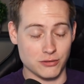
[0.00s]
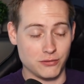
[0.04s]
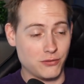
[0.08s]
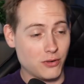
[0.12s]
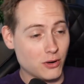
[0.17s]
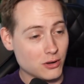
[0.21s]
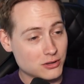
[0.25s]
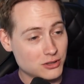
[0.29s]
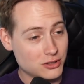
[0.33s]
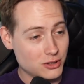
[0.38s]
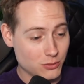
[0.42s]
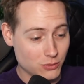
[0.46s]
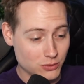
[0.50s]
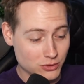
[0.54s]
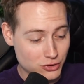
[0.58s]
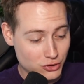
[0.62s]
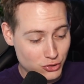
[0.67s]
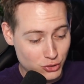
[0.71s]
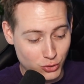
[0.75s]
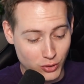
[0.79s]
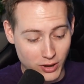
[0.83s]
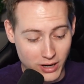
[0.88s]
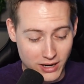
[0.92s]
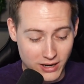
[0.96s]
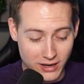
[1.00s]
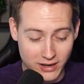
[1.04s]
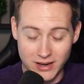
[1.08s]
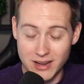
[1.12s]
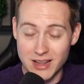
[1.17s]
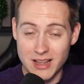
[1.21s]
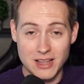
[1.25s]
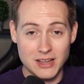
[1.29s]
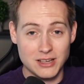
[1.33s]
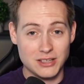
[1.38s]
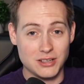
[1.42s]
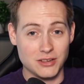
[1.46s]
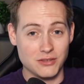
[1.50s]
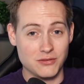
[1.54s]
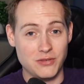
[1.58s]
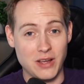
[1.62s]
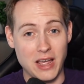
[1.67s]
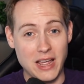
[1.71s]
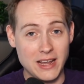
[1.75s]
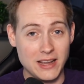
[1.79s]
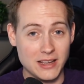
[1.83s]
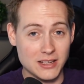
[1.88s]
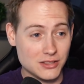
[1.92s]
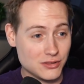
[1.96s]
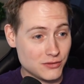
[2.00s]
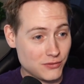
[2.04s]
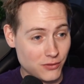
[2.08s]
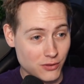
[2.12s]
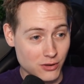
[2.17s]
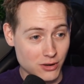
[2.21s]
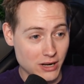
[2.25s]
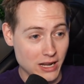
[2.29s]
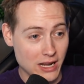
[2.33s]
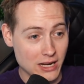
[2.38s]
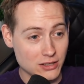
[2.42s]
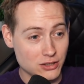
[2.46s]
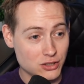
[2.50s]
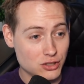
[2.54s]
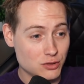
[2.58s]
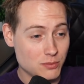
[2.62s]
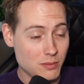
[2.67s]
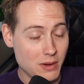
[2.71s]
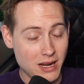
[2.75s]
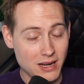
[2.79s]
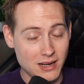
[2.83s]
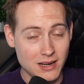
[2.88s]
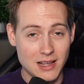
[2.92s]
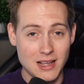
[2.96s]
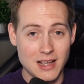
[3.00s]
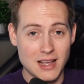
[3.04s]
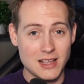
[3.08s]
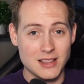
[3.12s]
First, it was traded to Vegas for Nate Schmidt.